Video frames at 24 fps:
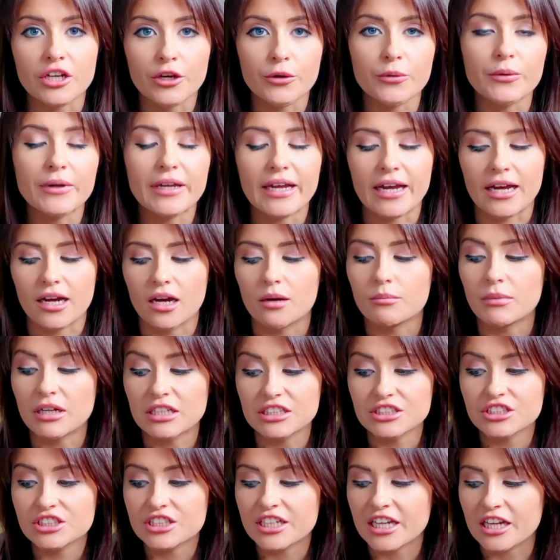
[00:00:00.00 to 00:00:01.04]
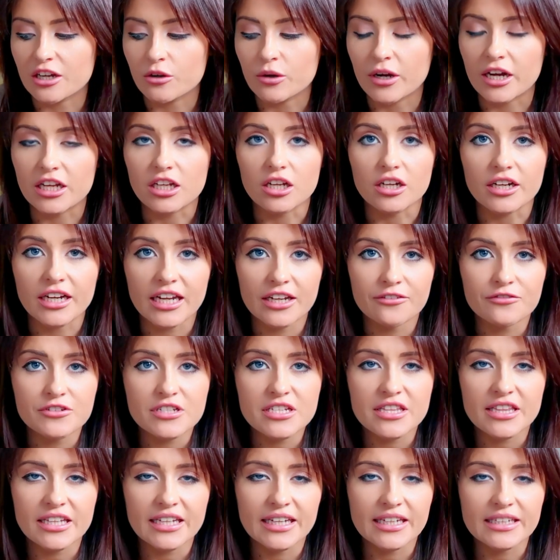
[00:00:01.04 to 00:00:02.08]
So yeah, I managed to get quite a lot of
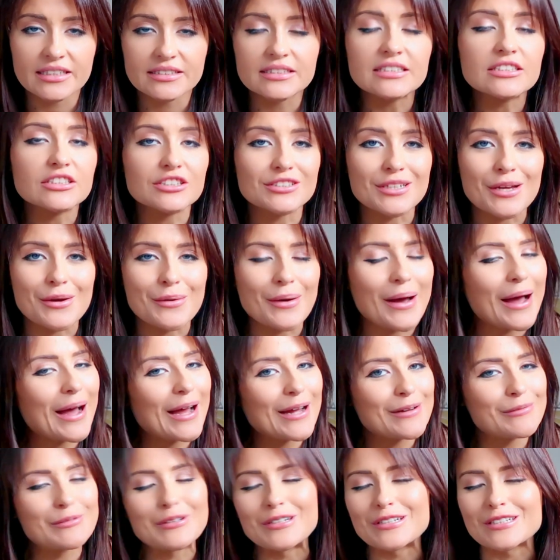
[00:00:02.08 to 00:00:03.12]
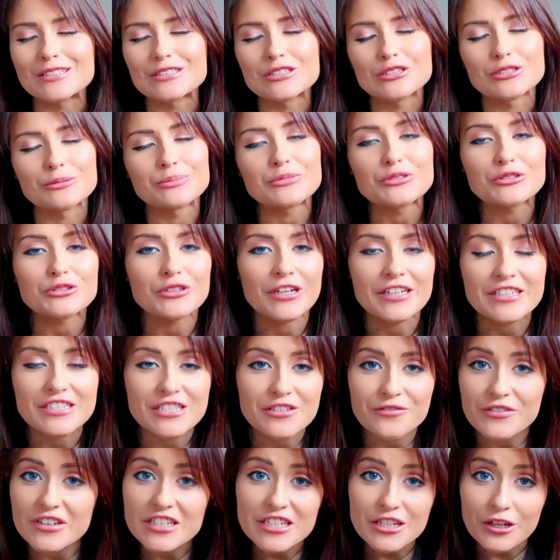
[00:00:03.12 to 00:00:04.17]
gifty things, so I will jump straight
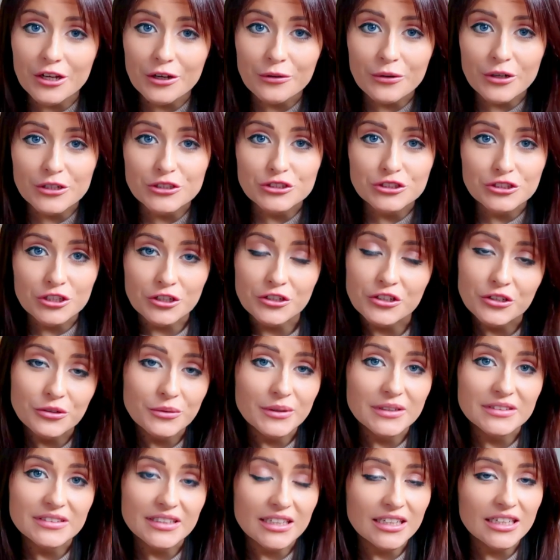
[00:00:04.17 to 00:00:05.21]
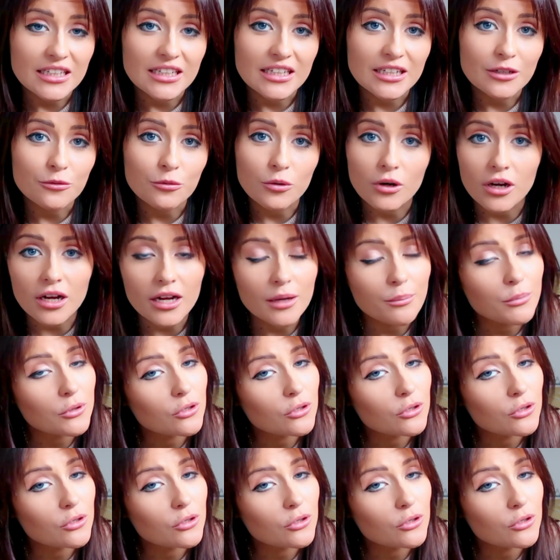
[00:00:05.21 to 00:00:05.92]
into the video and show you exactly what I